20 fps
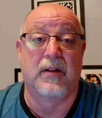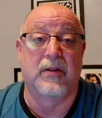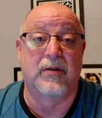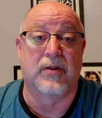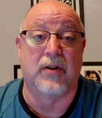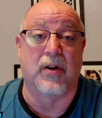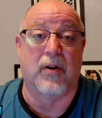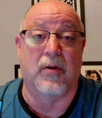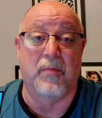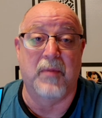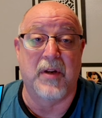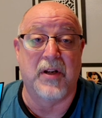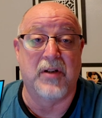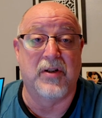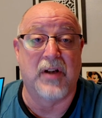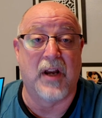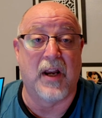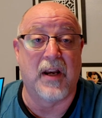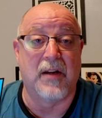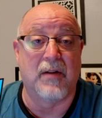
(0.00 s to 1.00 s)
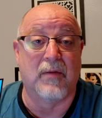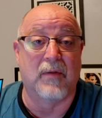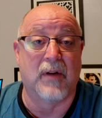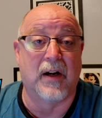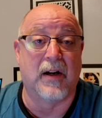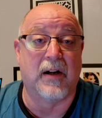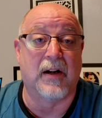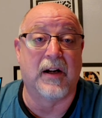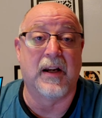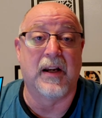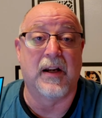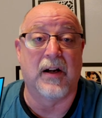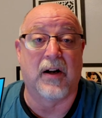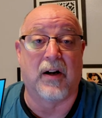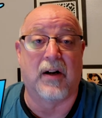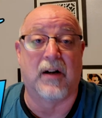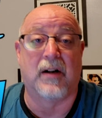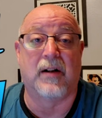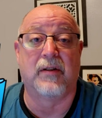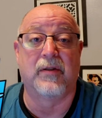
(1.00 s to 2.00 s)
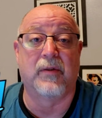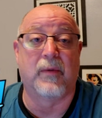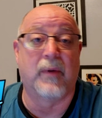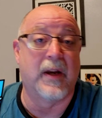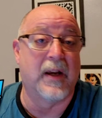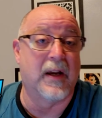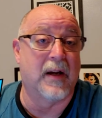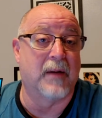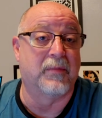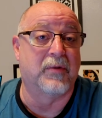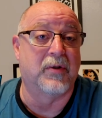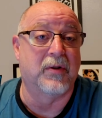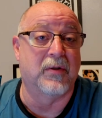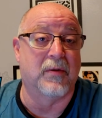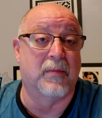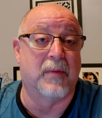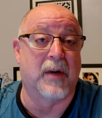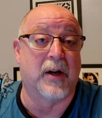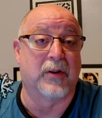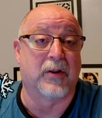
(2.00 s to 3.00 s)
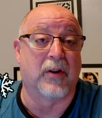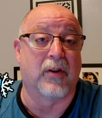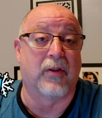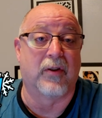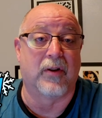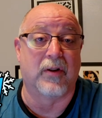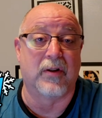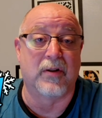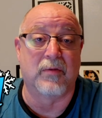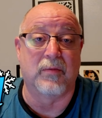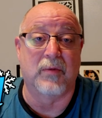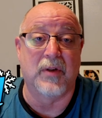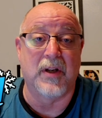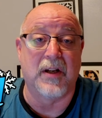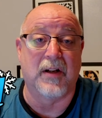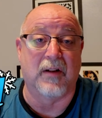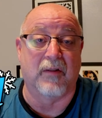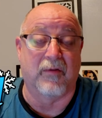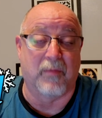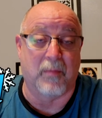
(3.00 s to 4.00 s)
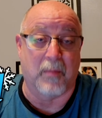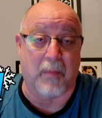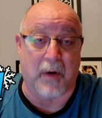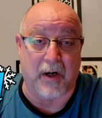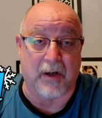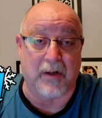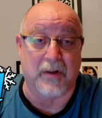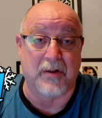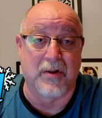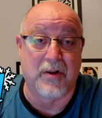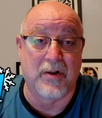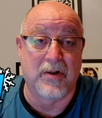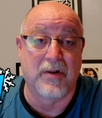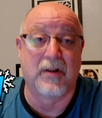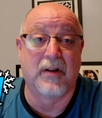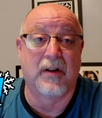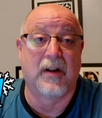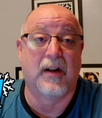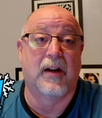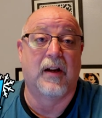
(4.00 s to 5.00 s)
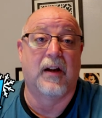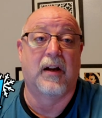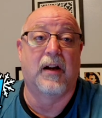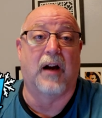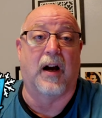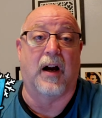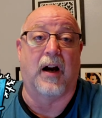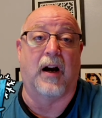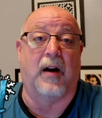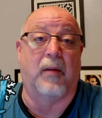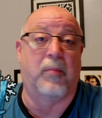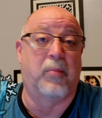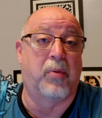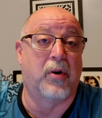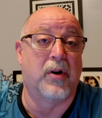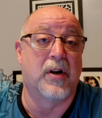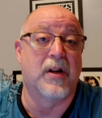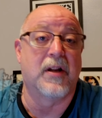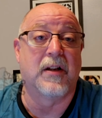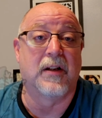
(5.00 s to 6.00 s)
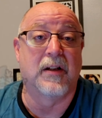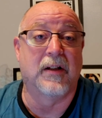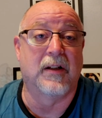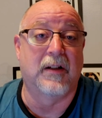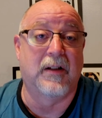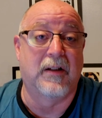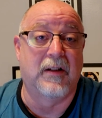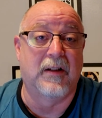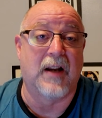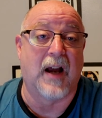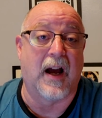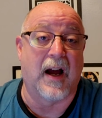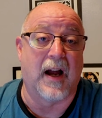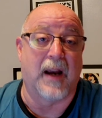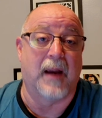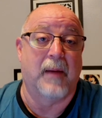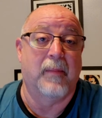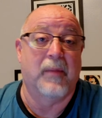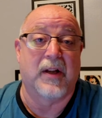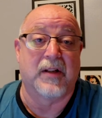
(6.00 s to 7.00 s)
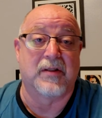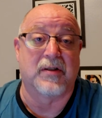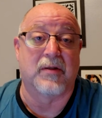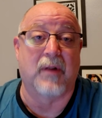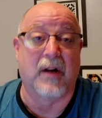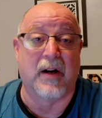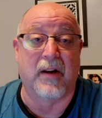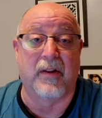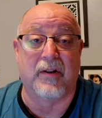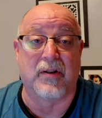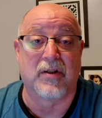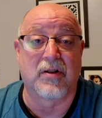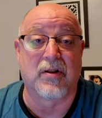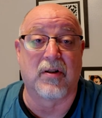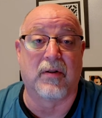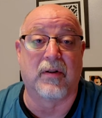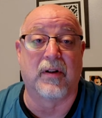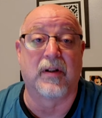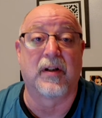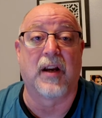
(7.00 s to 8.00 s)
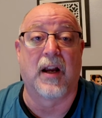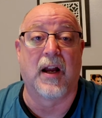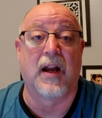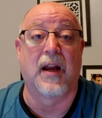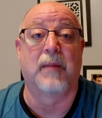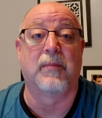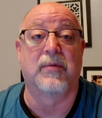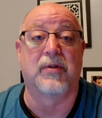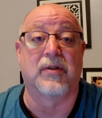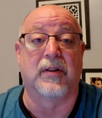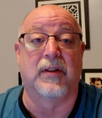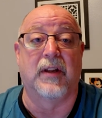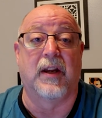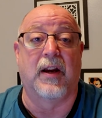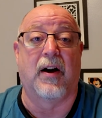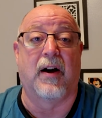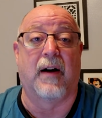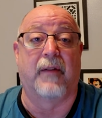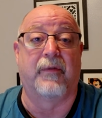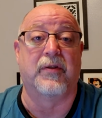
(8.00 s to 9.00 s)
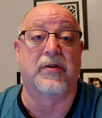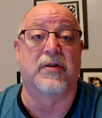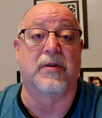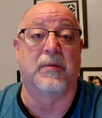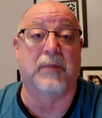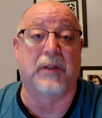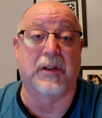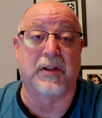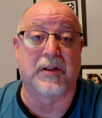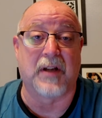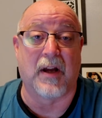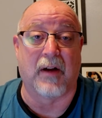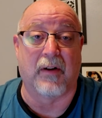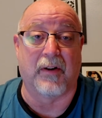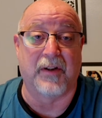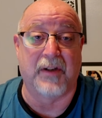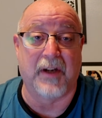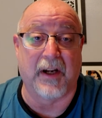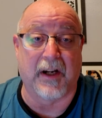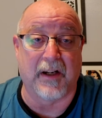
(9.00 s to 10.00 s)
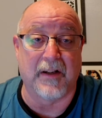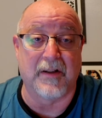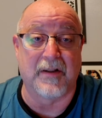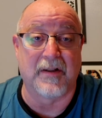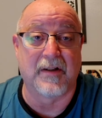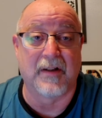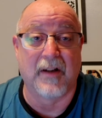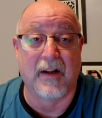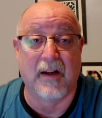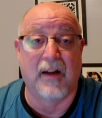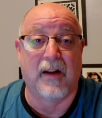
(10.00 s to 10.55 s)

So mid-January all the way up to about the third week of March are a pretty good time. That's one of their slower times, so they offer some discounted tickets.